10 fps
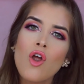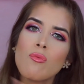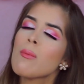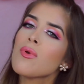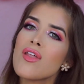
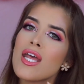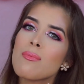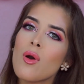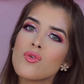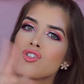Remember that
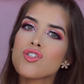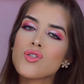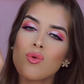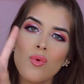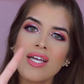I
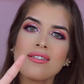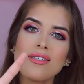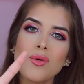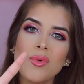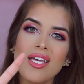post
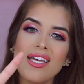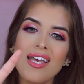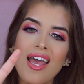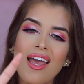twice a week,